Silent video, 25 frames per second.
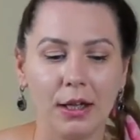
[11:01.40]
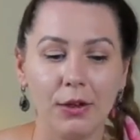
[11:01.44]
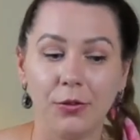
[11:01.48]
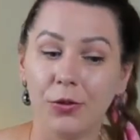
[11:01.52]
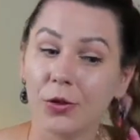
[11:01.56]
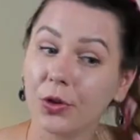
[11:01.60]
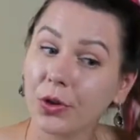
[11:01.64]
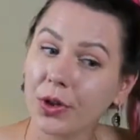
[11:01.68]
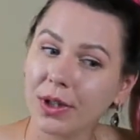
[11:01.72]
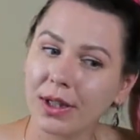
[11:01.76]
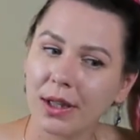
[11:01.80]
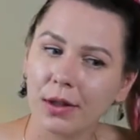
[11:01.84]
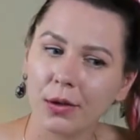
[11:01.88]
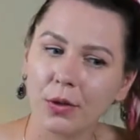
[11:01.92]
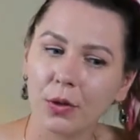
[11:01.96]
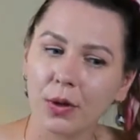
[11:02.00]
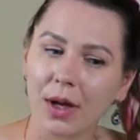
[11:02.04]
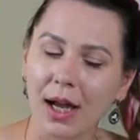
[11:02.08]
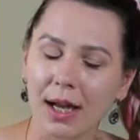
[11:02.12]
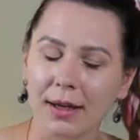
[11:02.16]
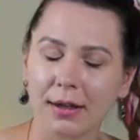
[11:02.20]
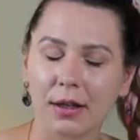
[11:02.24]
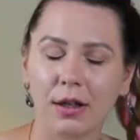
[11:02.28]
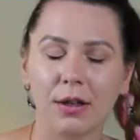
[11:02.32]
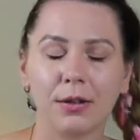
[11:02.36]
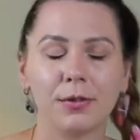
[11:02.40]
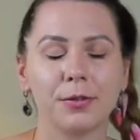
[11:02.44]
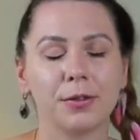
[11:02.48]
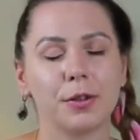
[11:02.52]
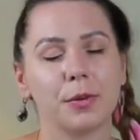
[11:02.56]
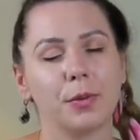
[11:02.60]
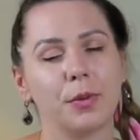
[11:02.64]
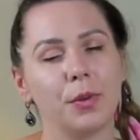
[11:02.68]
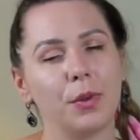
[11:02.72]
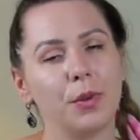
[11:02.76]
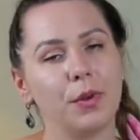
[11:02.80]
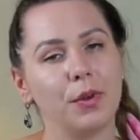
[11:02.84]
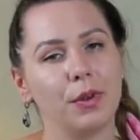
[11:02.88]
you're gonna look
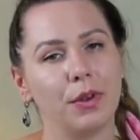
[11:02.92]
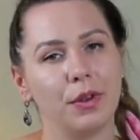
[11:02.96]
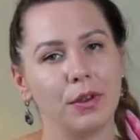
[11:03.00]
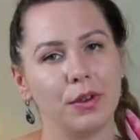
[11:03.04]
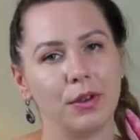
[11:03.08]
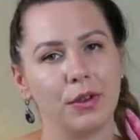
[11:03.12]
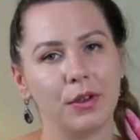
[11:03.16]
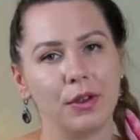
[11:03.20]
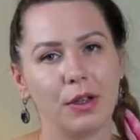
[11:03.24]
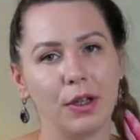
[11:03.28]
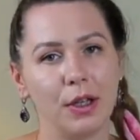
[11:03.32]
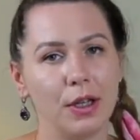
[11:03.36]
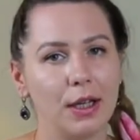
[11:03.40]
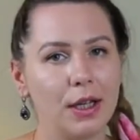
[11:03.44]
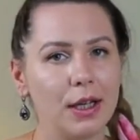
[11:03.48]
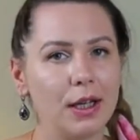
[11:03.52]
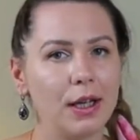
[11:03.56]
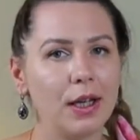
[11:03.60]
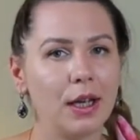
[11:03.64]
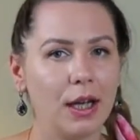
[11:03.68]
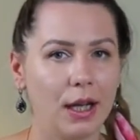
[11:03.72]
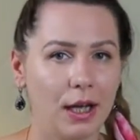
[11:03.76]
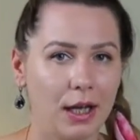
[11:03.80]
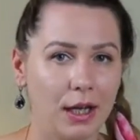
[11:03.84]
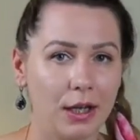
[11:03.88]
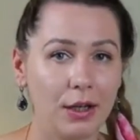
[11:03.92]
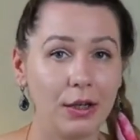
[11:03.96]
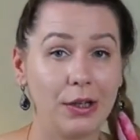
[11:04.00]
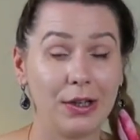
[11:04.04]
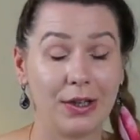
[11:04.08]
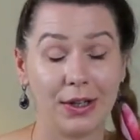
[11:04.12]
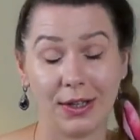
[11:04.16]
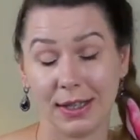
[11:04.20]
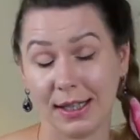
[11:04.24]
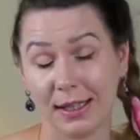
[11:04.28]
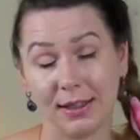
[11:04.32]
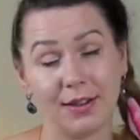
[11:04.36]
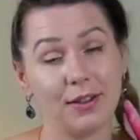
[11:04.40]
uncomfortable, you're
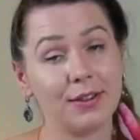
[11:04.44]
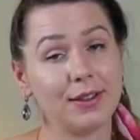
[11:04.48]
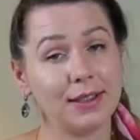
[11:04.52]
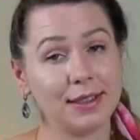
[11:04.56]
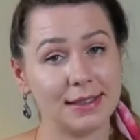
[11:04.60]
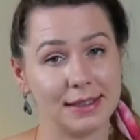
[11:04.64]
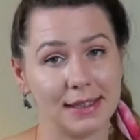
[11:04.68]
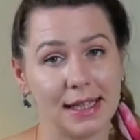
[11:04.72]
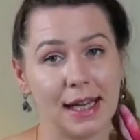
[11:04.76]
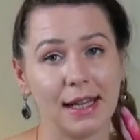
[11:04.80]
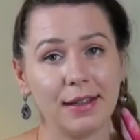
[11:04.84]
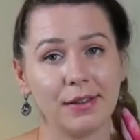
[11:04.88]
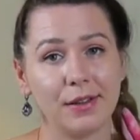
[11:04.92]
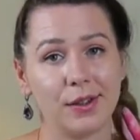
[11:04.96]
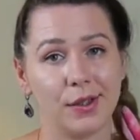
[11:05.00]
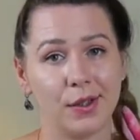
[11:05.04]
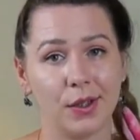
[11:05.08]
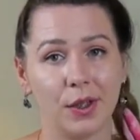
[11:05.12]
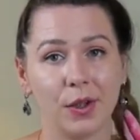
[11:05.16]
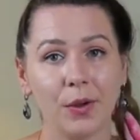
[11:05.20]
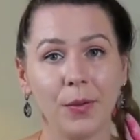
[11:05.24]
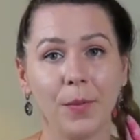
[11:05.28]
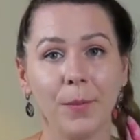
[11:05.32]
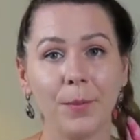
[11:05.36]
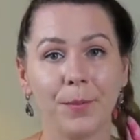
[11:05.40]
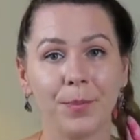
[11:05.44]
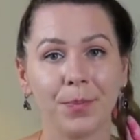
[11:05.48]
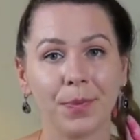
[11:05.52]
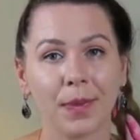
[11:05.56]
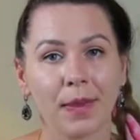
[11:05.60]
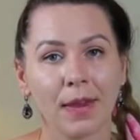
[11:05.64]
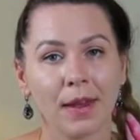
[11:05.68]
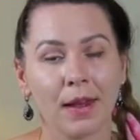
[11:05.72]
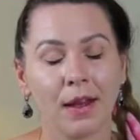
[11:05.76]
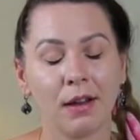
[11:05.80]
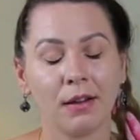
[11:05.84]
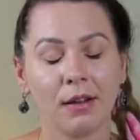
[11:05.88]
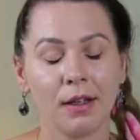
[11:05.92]
gonna notice that, you know.
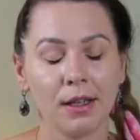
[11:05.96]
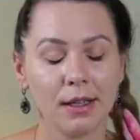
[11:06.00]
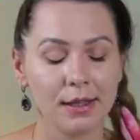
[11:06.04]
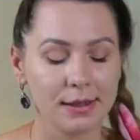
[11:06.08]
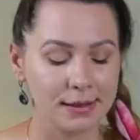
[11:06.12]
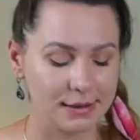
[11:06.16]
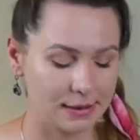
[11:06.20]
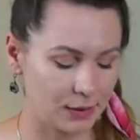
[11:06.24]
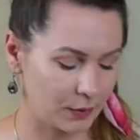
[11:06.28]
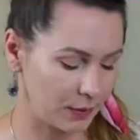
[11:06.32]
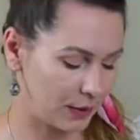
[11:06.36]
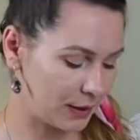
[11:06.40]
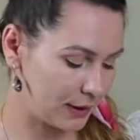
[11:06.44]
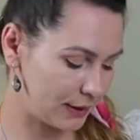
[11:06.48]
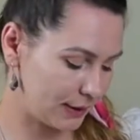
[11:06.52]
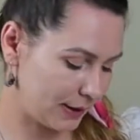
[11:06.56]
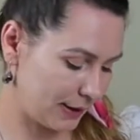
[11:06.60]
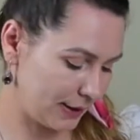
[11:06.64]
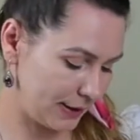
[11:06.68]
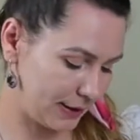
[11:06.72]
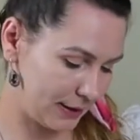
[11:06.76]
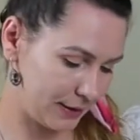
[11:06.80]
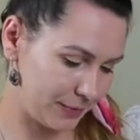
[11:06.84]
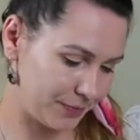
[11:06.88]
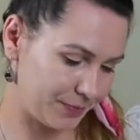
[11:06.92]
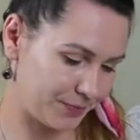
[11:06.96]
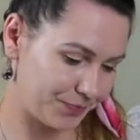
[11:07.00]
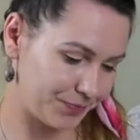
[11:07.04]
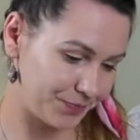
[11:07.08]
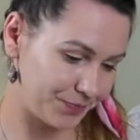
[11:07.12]
So this is